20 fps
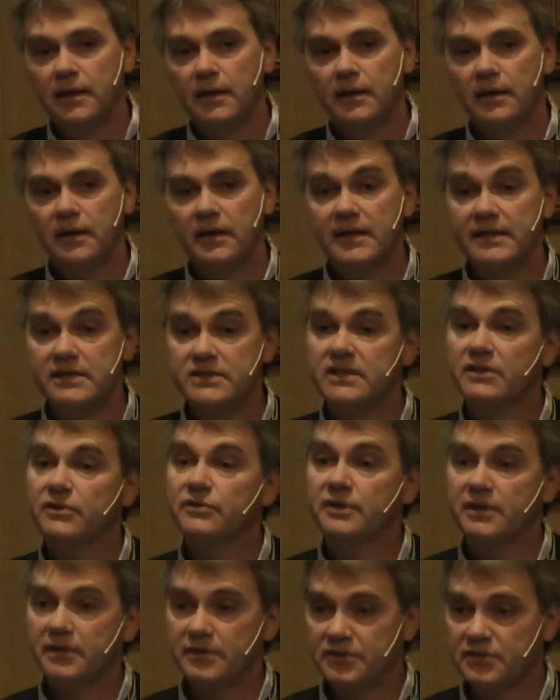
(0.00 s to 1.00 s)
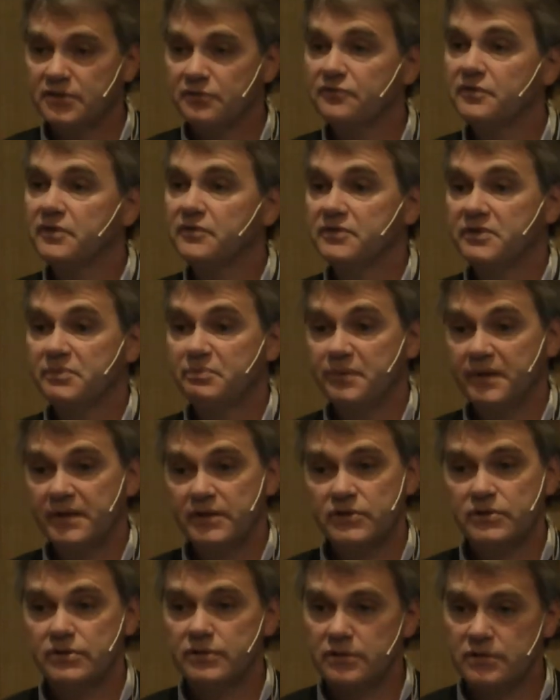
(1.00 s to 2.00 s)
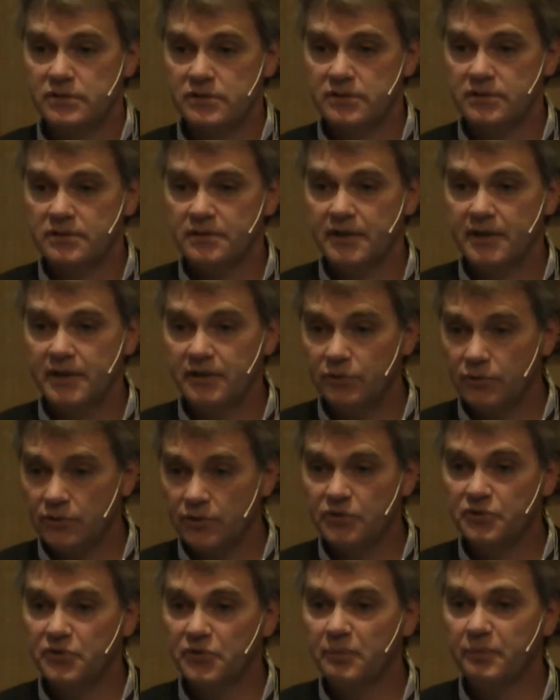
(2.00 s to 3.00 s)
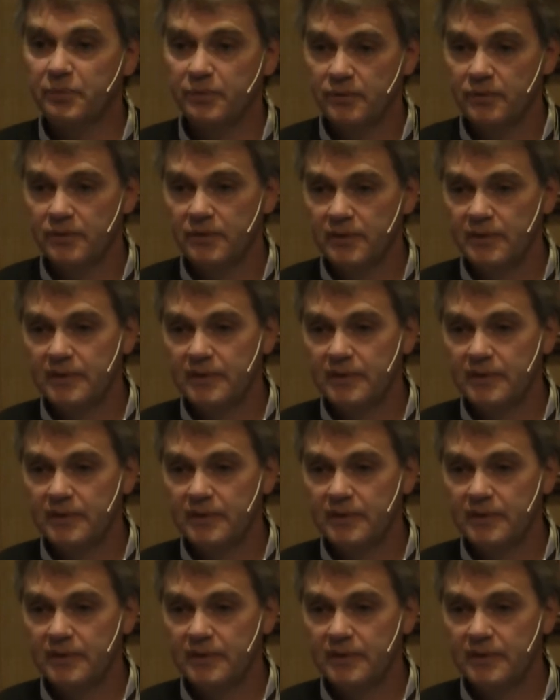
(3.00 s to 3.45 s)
less than 350 patients in your group,